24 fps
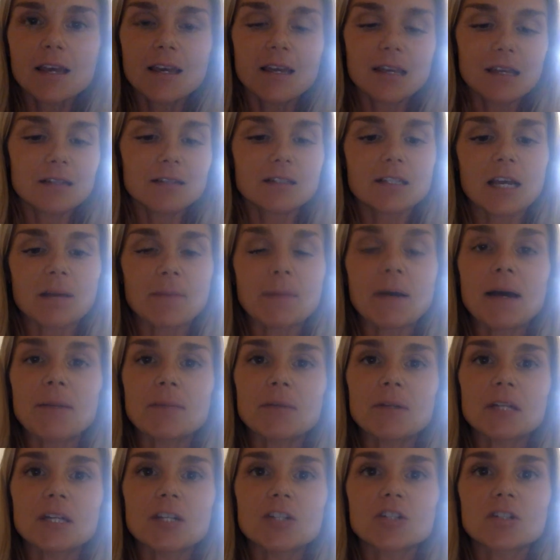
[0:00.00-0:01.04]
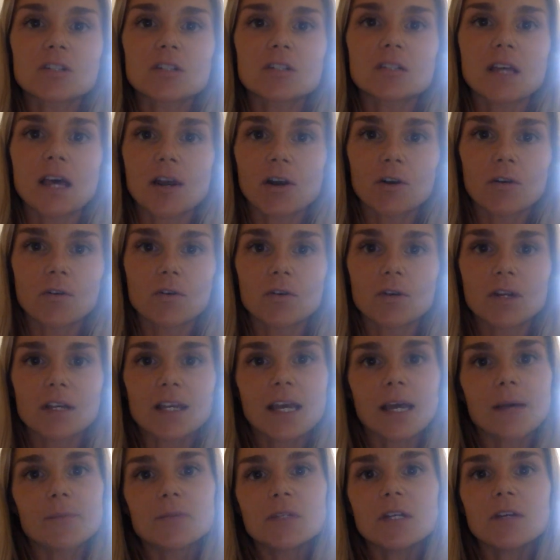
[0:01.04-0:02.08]
insect populations that are grown in
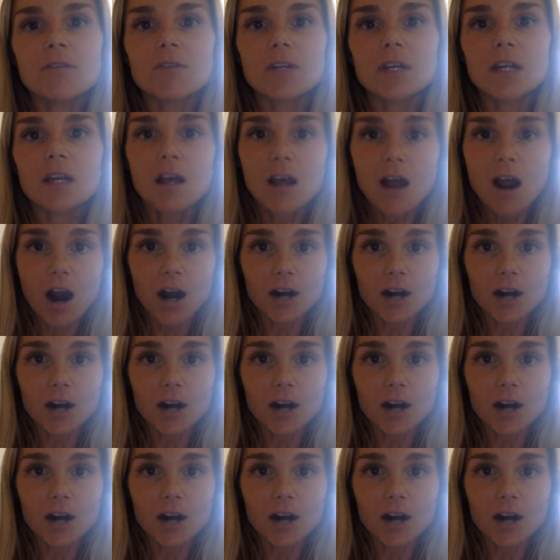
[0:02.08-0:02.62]
captivity